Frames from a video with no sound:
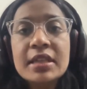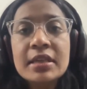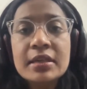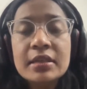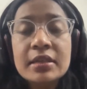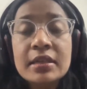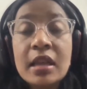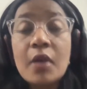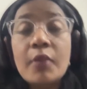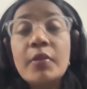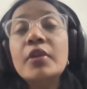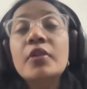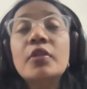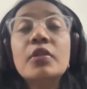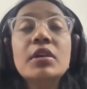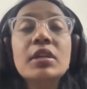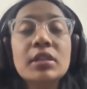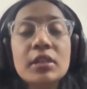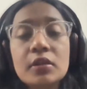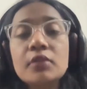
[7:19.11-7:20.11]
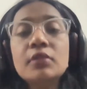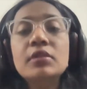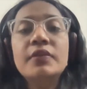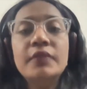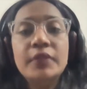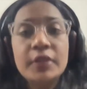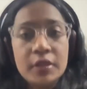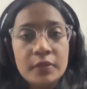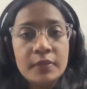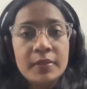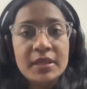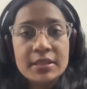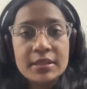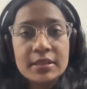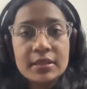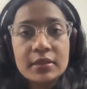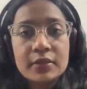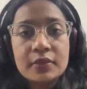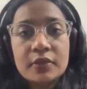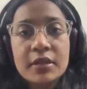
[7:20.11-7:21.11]
and now we're going to conclude the video
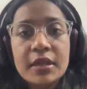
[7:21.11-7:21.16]
basically.